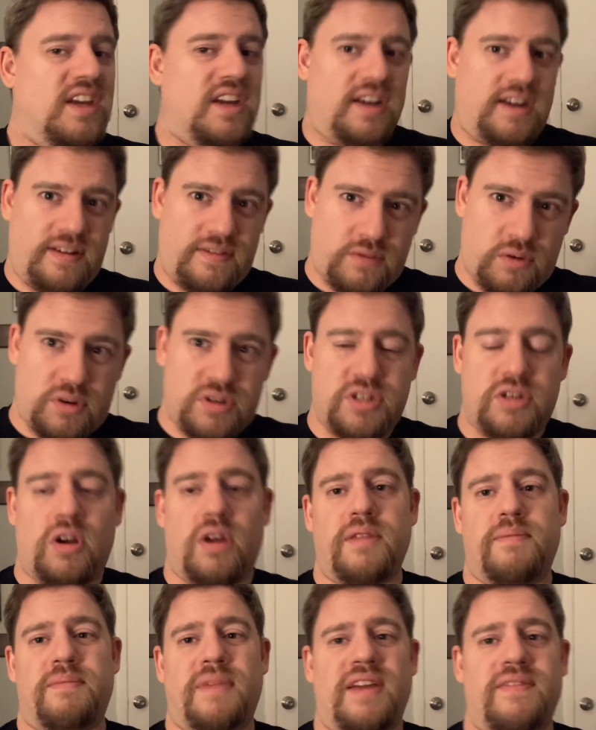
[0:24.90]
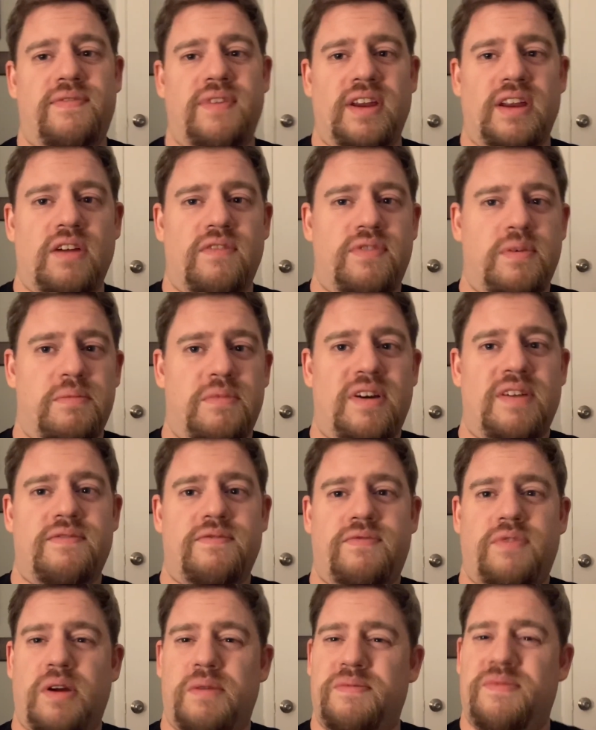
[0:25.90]
of course saw my video from
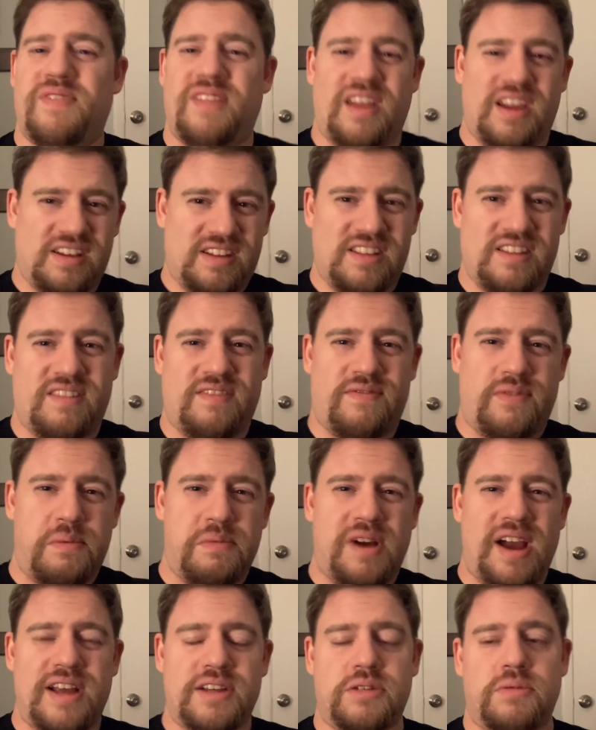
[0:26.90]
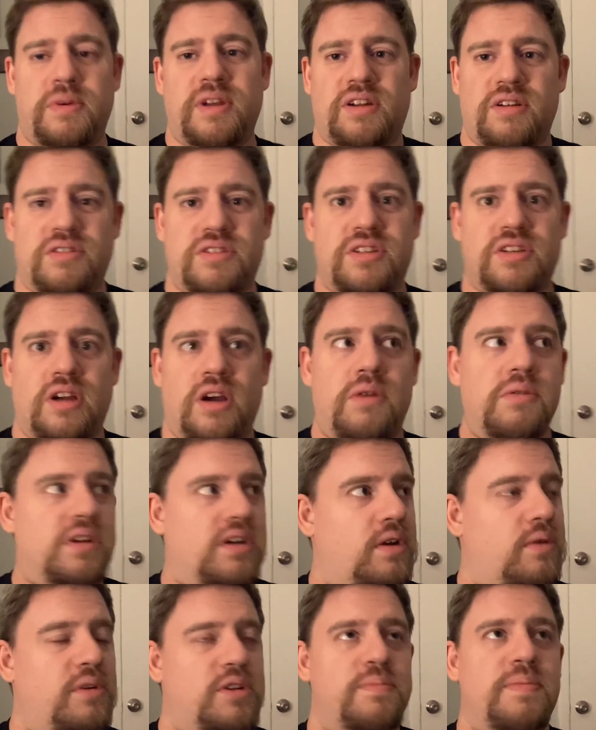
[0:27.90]
from from last week or so, you
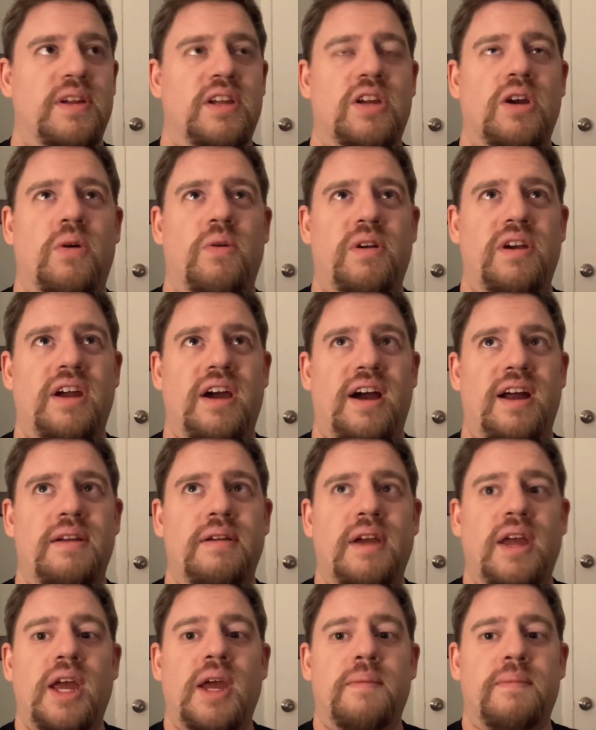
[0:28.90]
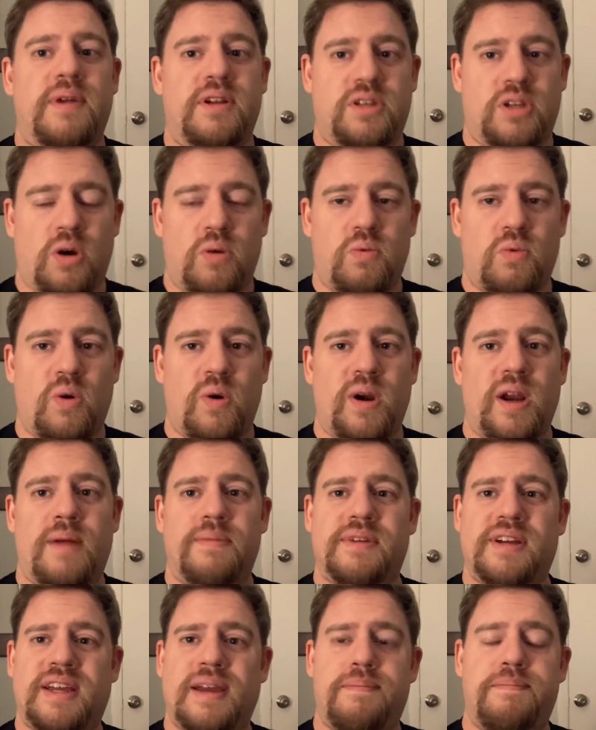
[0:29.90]
know what's been going on. But don't worry, I'm
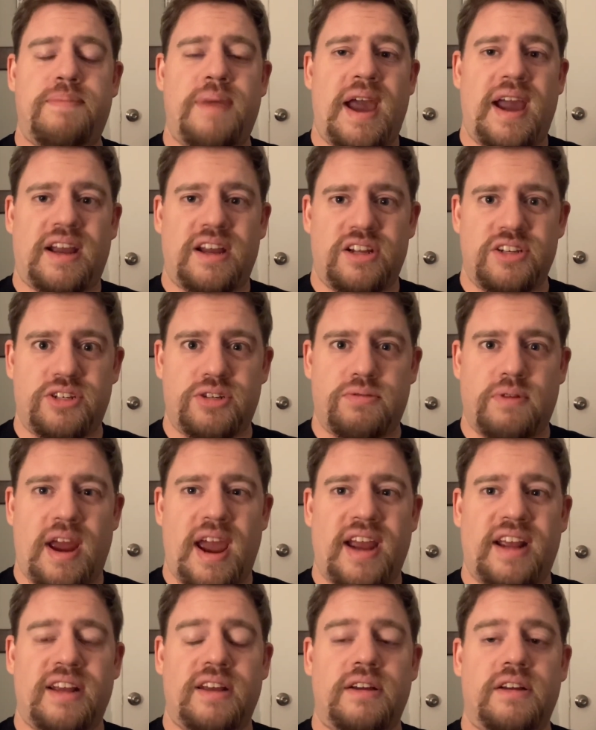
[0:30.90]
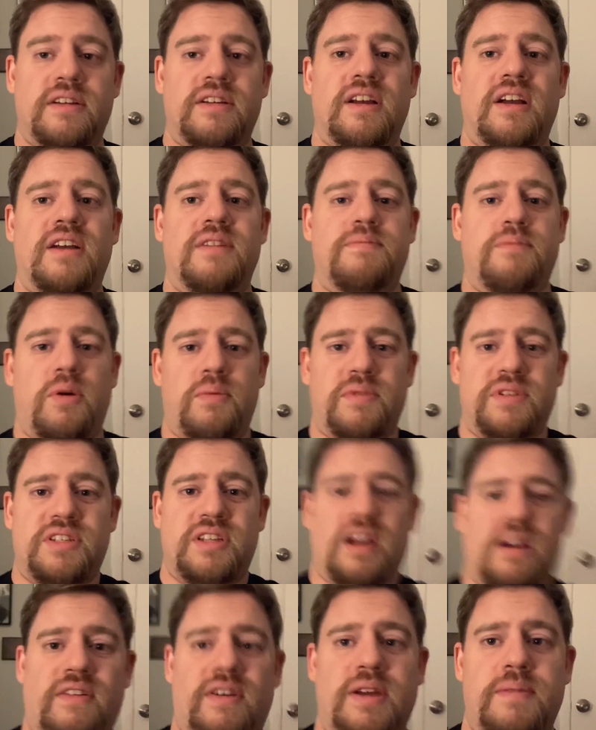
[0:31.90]
gonna get back on track uh,
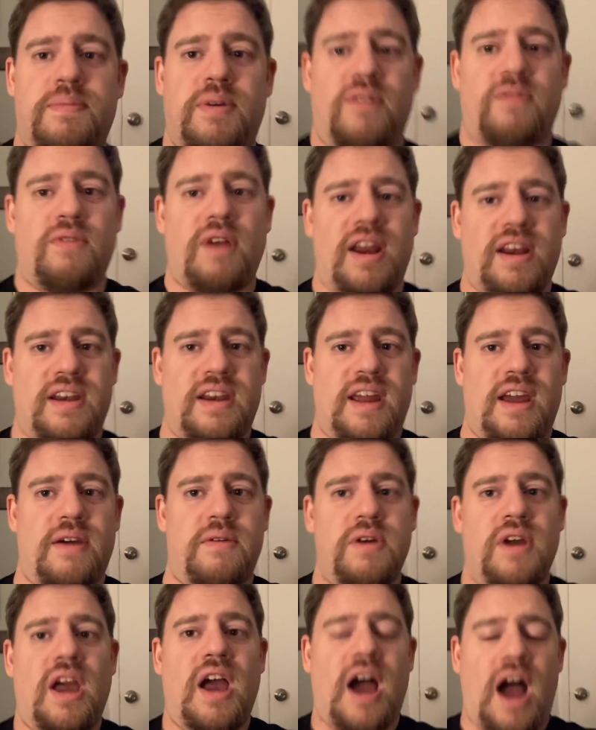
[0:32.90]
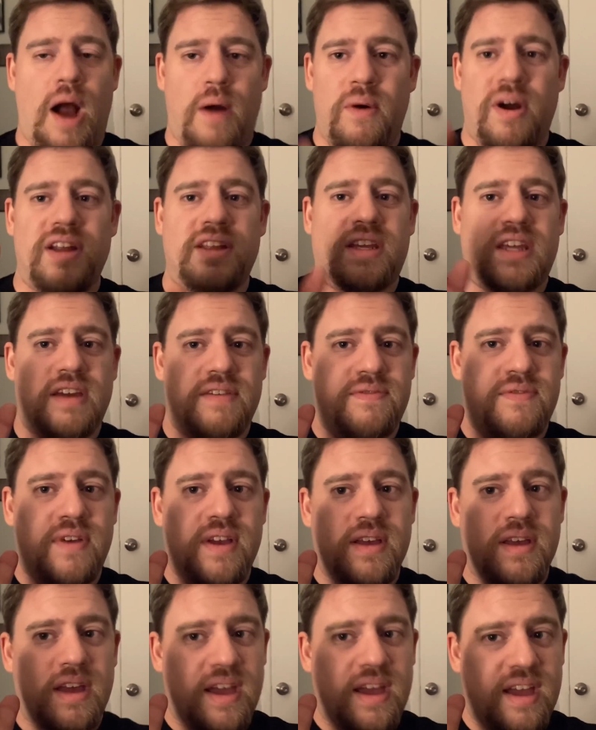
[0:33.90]
momentarily. But right now, I want to give
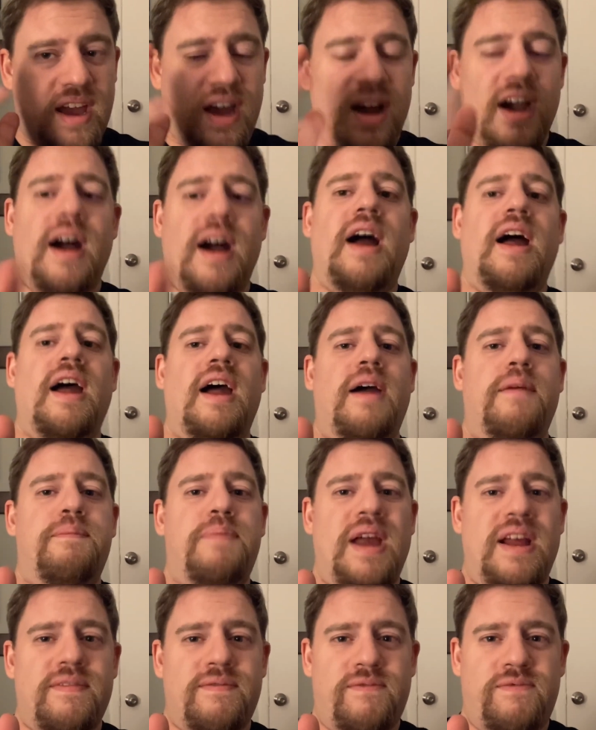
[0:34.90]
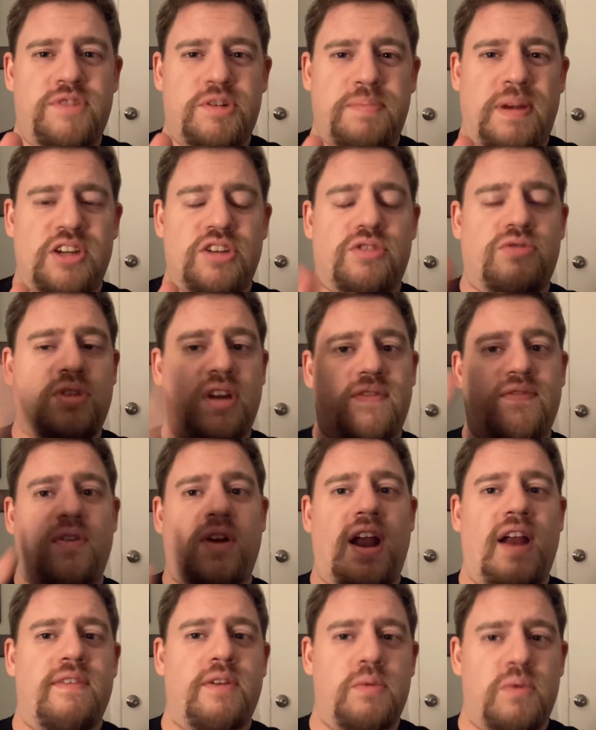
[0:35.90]
uh, a special treat for
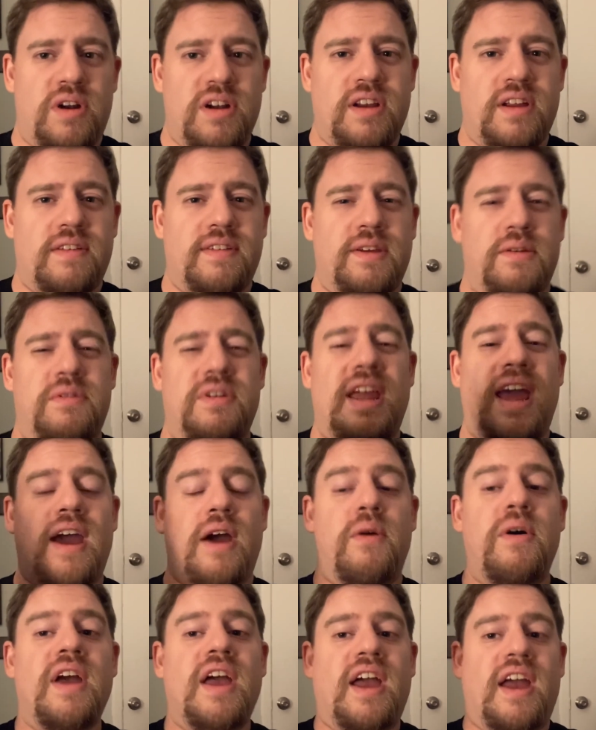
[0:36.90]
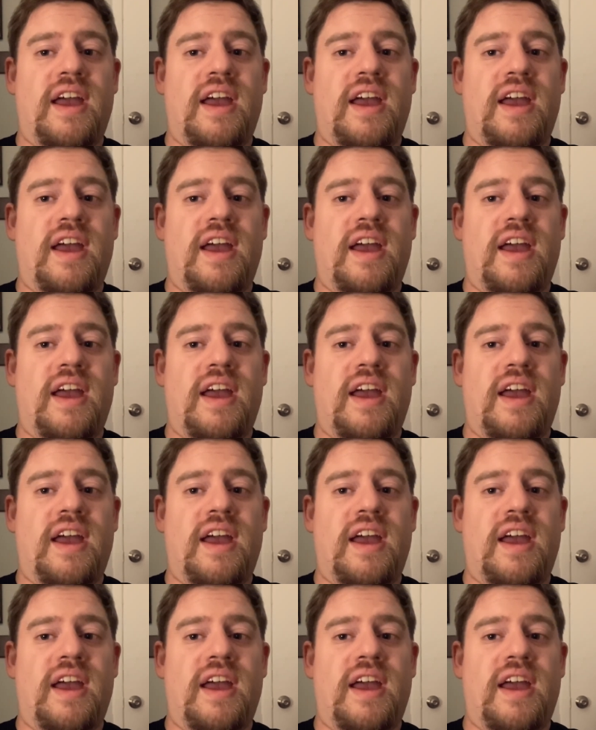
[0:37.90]
everyone you now.